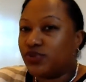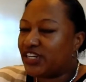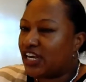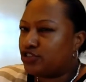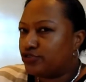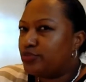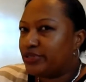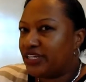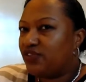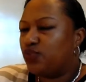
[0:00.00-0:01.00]
which I truly
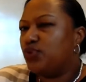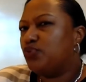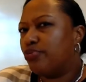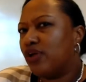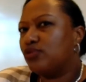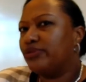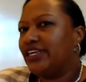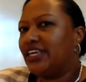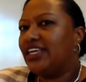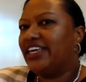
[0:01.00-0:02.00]
believe we will
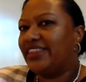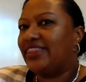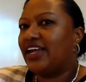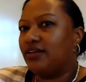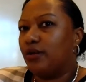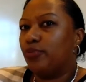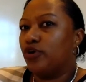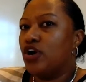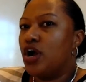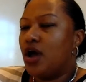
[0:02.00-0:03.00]
probably get that
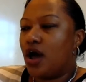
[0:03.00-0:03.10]
number